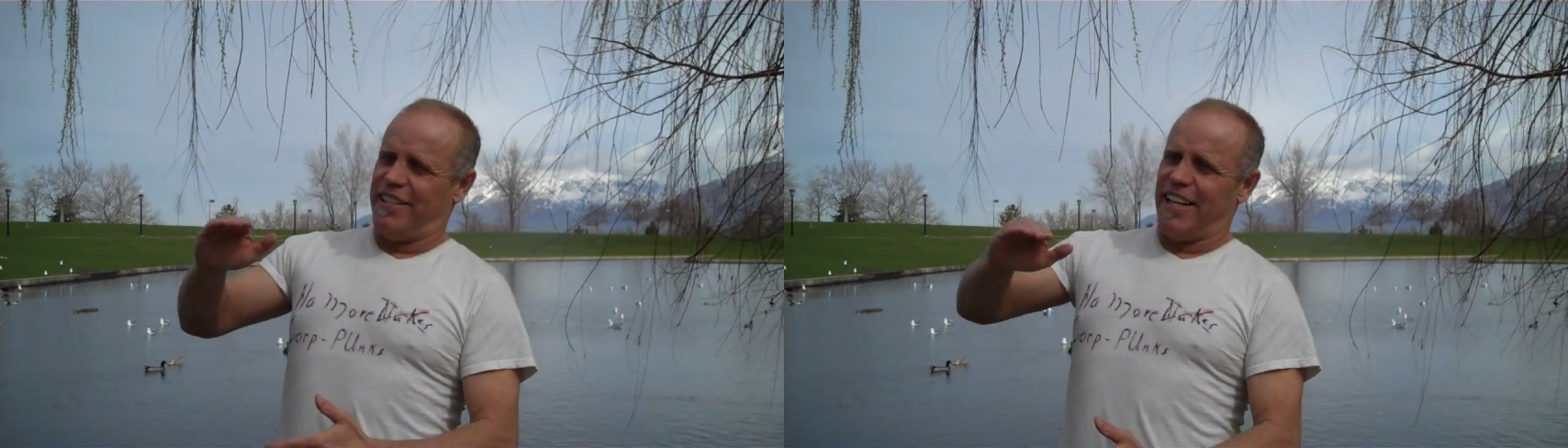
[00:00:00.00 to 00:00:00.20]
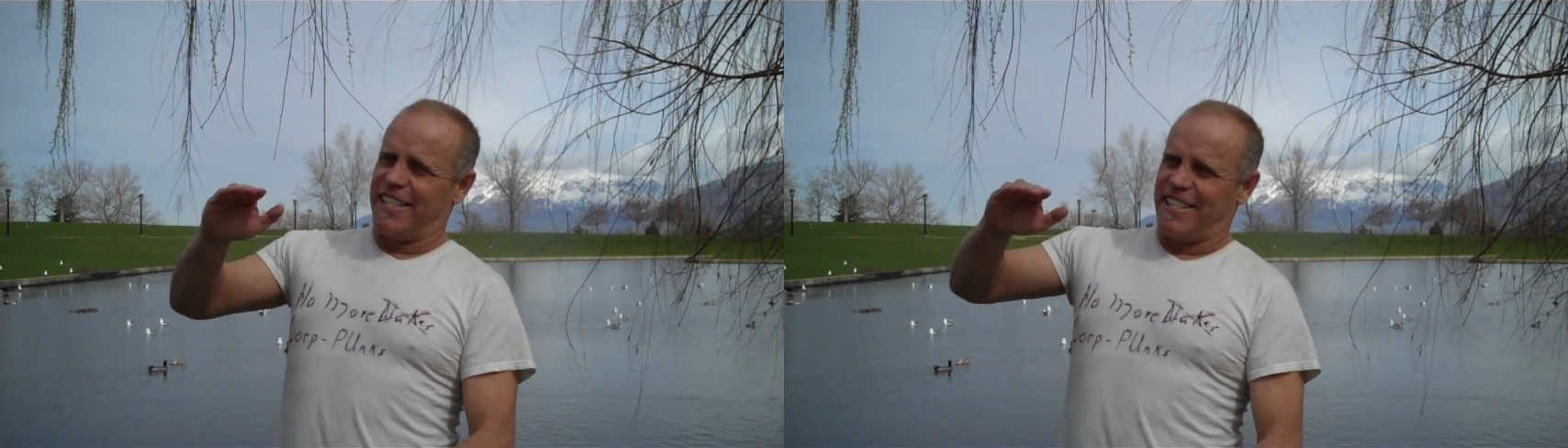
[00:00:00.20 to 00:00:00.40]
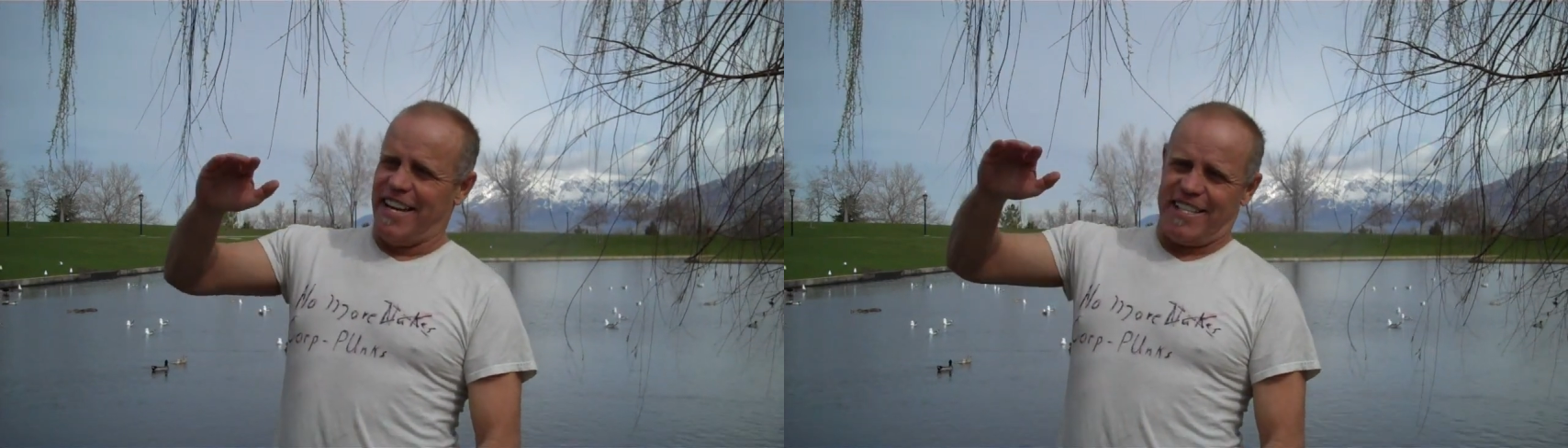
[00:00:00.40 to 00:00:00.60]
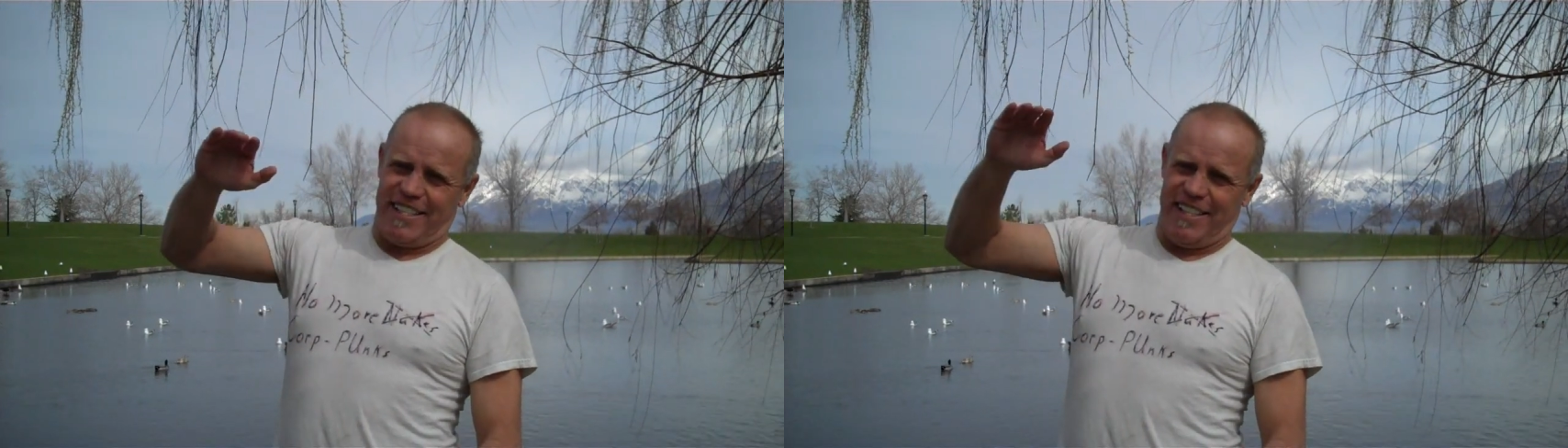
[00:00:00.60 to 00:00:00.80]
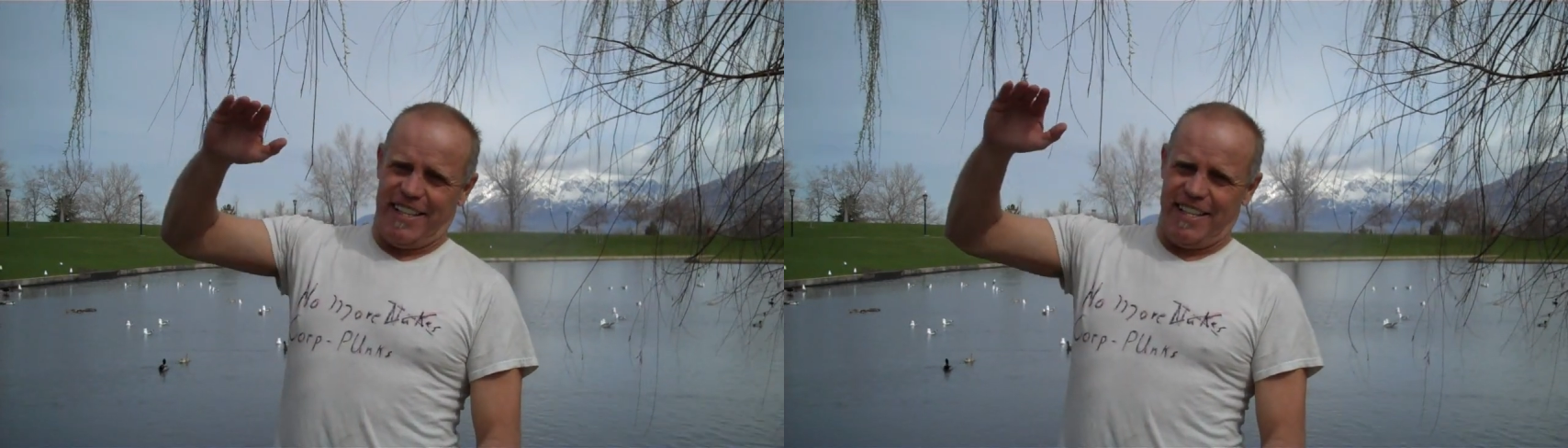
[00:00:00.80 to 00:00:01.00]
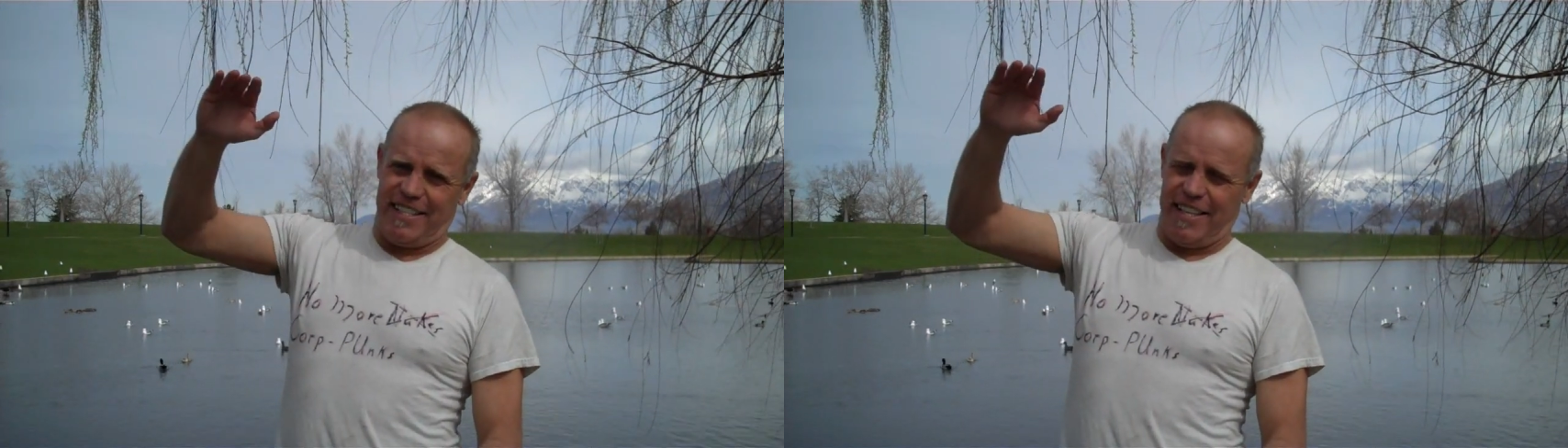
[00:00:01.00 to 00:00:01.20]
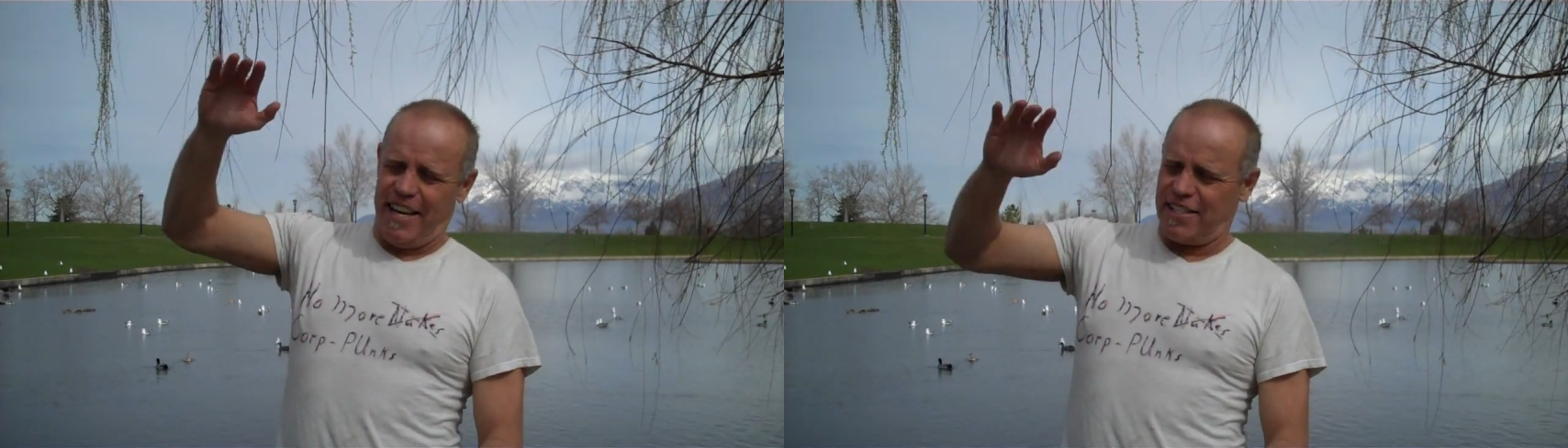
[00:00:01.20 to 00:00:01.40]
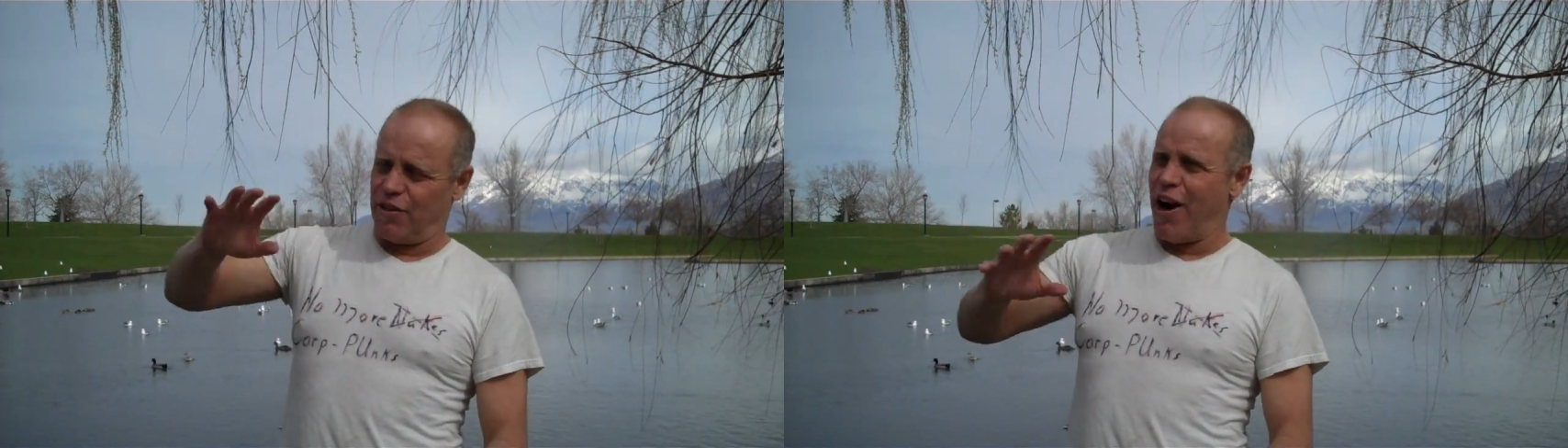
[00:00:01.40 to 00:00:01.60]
that exist in these things.